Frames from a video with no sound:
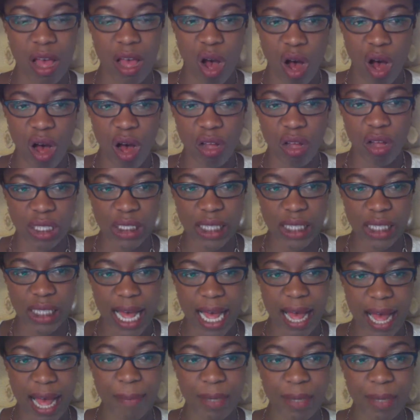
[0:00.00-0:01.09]
all the
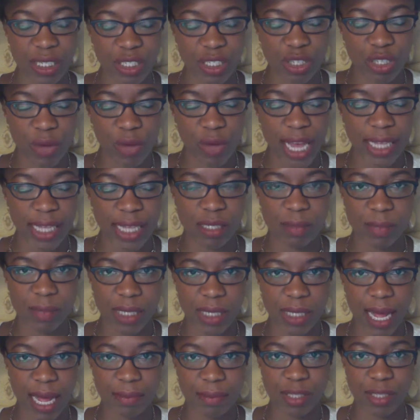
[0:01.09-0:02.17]
time, but it's okay
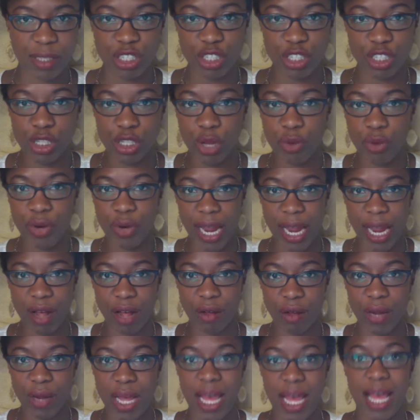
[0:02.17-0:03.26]
sometimes to slow
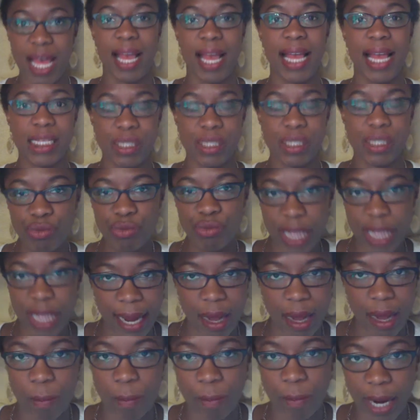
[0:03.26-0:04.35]
down and to take
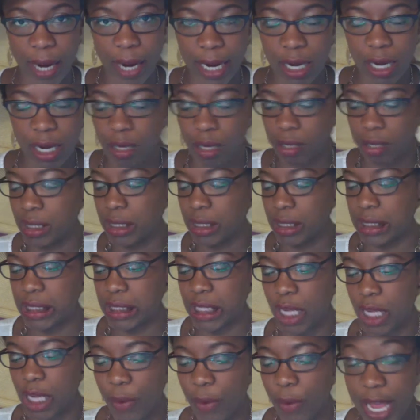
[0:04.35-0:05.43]
a break.
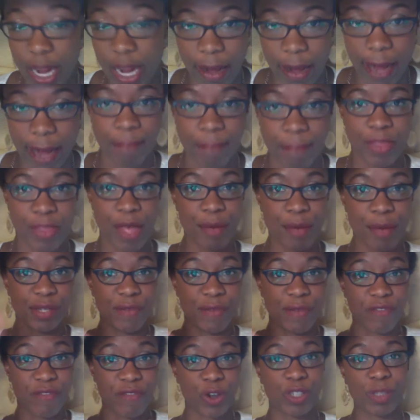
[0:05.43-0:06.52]
So anyway, that was the
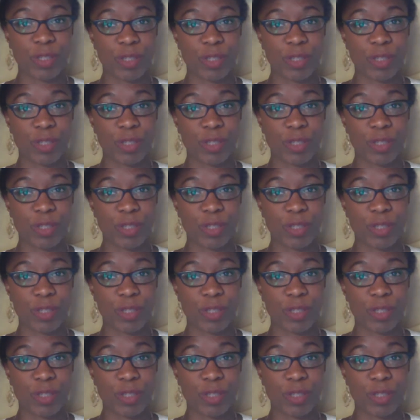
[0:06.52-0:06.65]
first